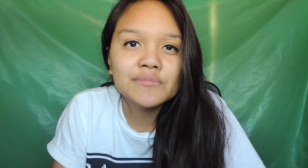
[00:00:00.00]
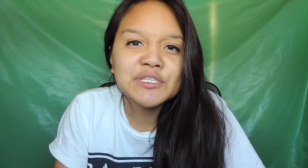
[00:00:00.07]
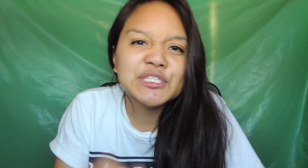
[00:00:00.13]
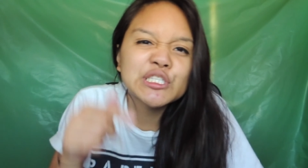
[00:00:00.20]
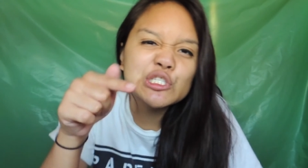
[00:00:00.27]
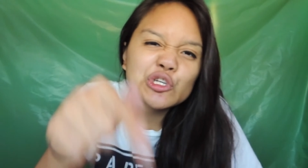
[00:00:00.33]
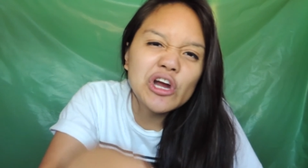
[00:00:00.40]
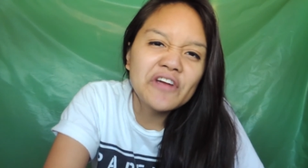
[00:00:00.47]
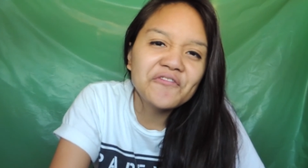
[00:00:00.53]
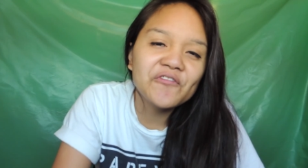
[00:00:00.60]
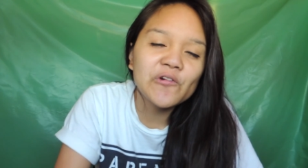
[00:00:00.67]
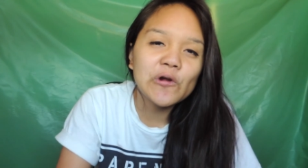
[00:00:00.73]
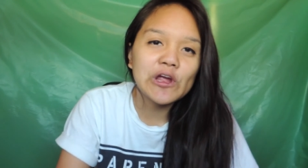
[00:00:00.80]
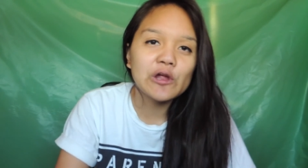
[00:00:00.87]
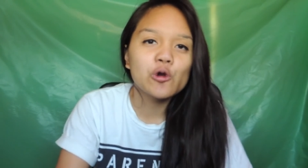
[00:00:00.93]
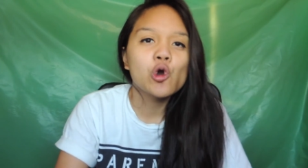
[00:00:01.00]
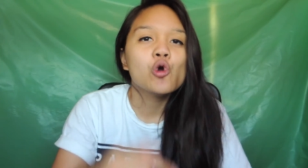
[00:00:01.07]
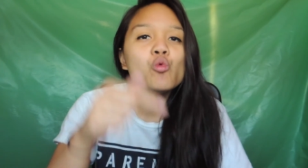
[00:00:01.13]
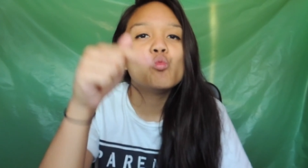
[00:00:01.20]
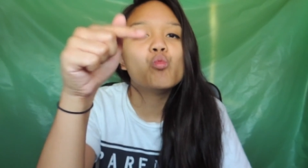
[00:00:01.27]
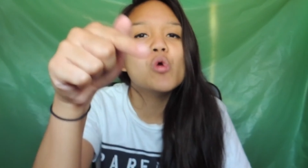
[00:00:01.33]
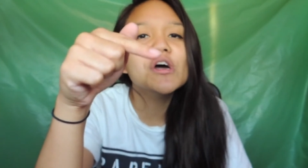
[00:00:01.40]
Strive for it.
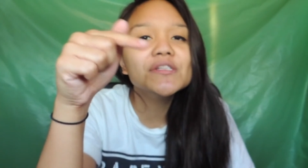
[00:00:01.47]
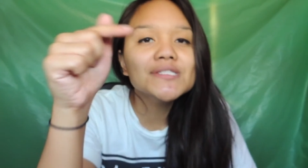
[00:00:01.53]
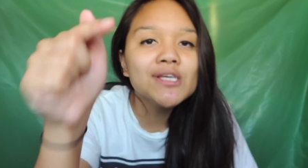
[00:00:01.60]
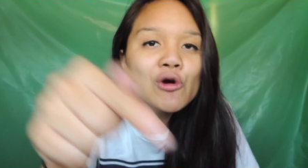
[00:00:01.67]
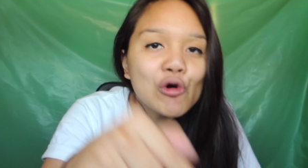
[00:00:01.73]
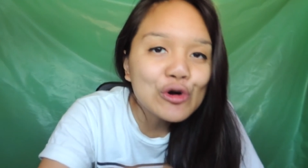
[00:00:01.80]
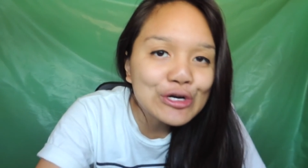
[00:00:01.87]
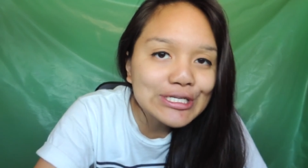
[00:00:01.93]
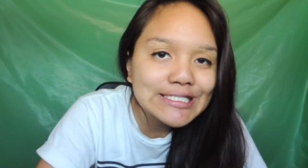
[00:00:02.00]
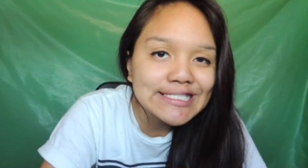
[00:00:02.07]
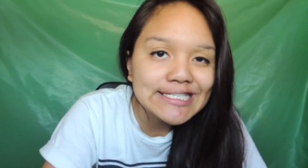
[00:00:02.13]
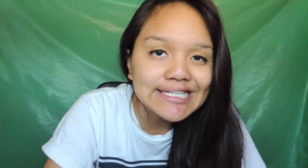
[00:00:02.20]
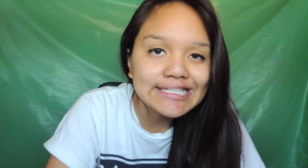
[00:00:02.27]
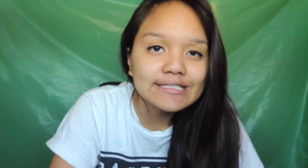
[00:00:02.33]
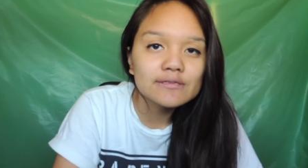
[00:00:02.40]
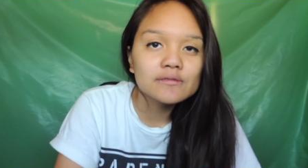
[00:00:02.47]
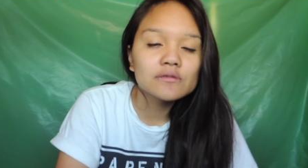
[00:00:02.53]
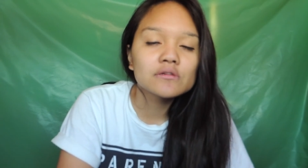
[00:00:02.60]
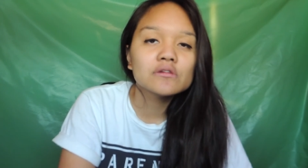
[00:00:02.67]
Run towards it.